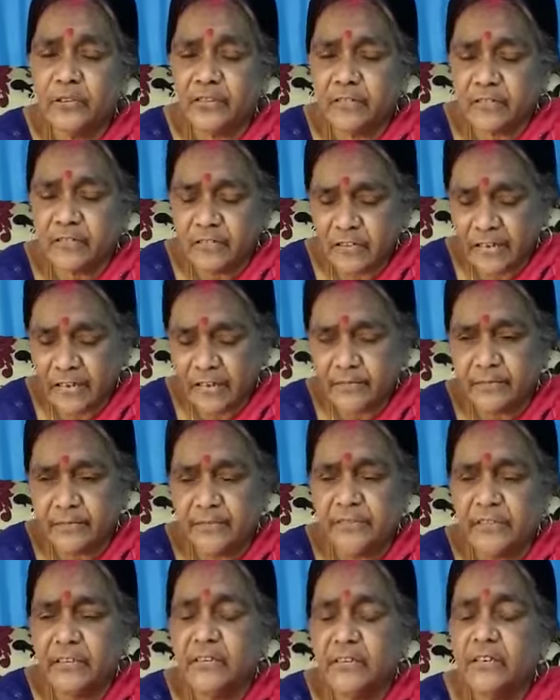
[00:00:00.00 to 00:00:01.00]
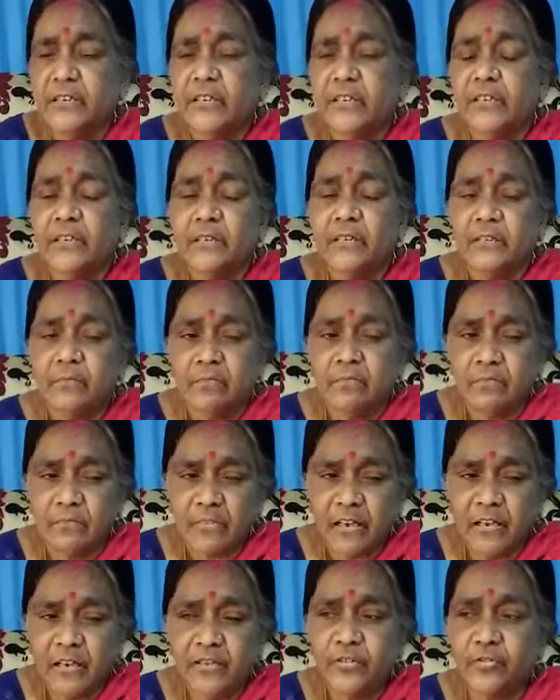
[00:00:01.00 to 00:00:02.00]
It catches the
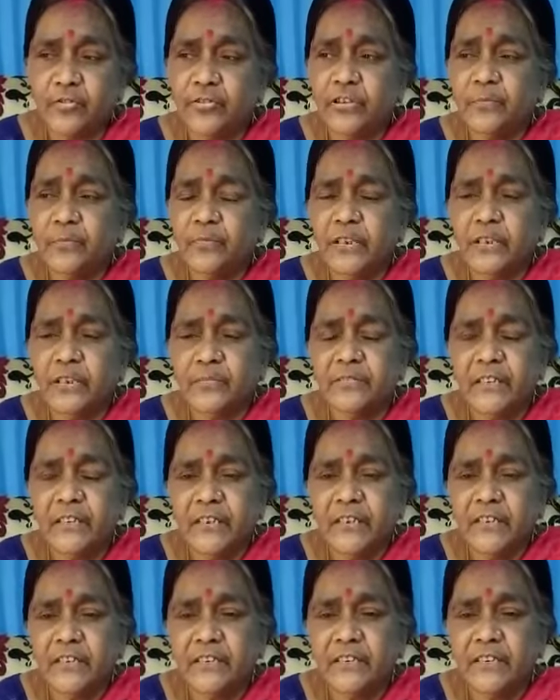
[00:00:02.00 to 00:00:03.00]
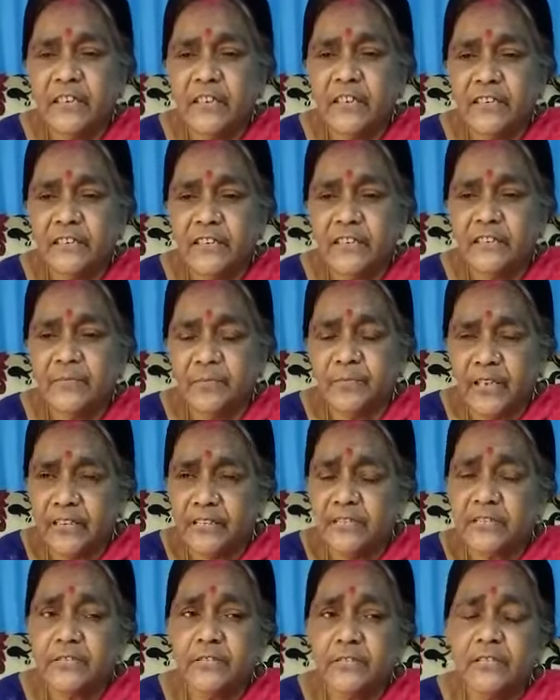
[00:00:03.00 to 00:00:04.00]
hydrogen, becomes NADHH
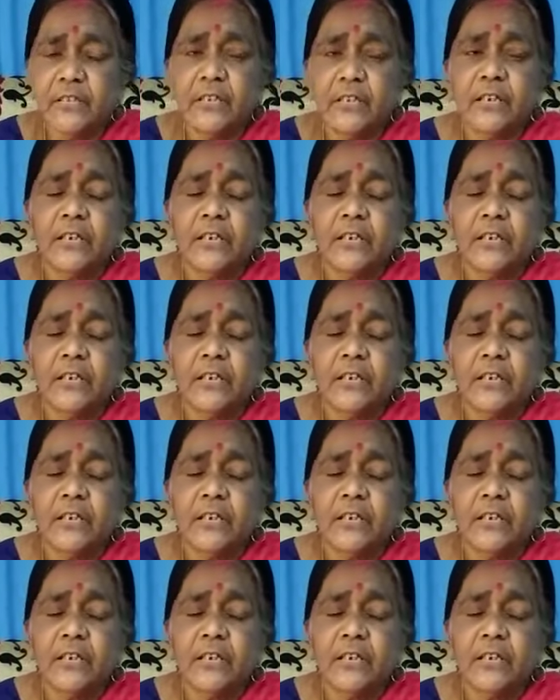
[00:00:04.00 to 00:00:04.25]
plus,